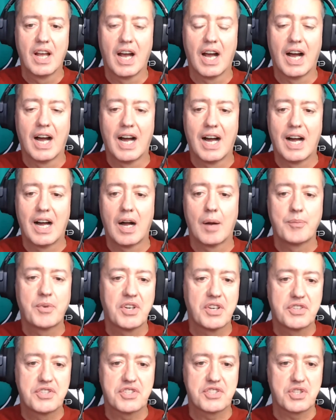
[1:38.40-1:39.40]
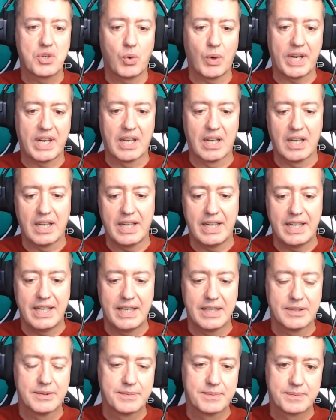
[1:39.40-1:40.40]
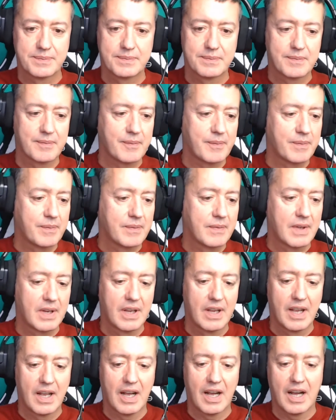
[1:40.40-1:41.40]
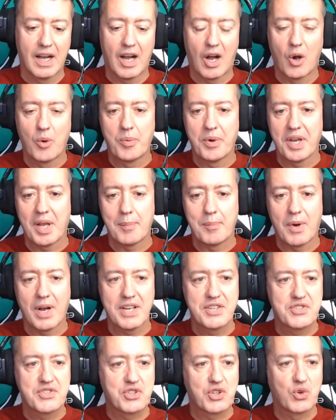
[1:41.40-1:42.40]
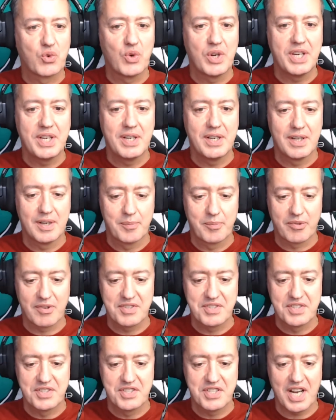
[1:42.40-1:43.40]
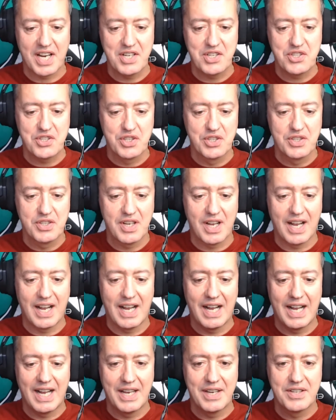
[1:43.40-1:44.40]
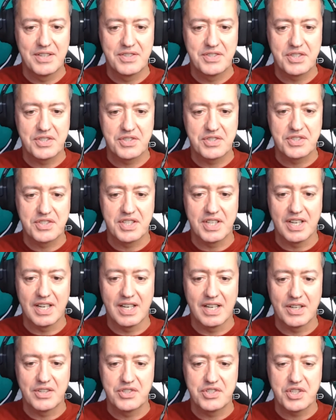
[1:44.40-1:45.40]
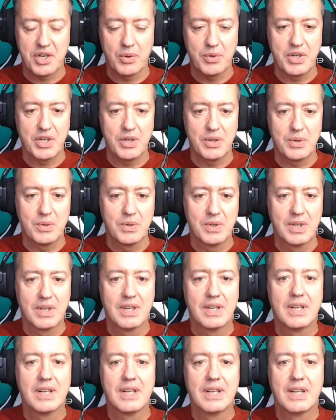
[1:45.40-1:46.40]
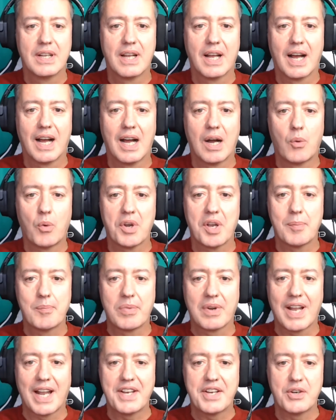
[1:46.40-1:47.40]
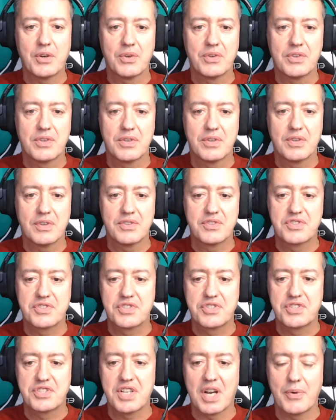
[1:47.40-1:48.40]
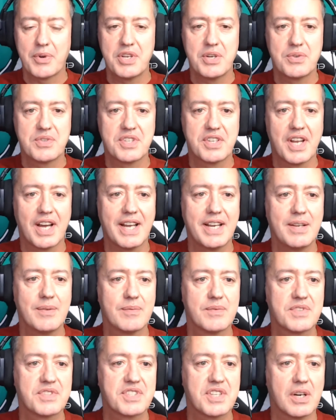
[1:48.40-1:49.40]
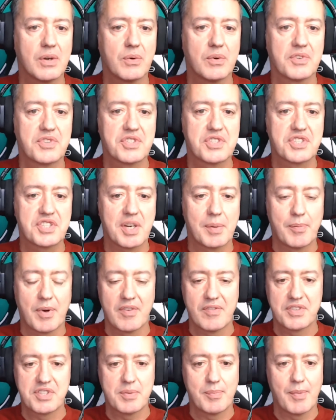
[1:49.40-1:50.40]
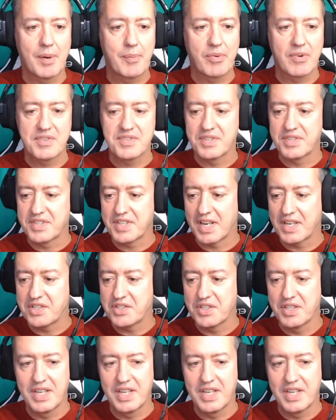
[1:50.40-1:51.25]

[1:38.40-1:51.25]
I'm going to just quickly open up my screen presentation and just show you what I'm planning on showing you today. So just jump over to my presentation.